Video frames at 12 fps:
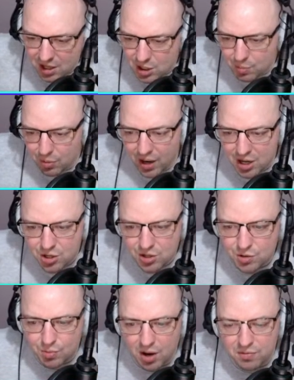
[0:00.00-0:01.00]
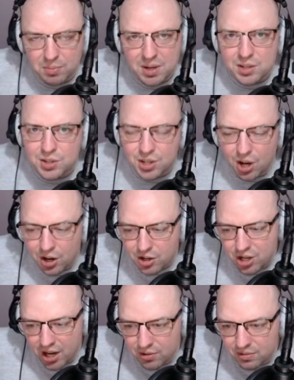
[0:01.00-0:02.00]
inspirations, right, for me to start a
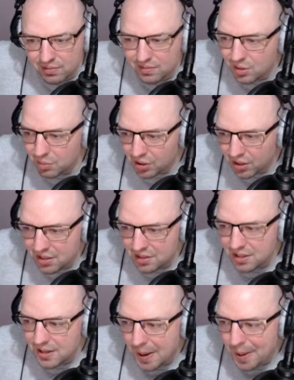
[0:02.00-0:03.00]
channel. To be honest.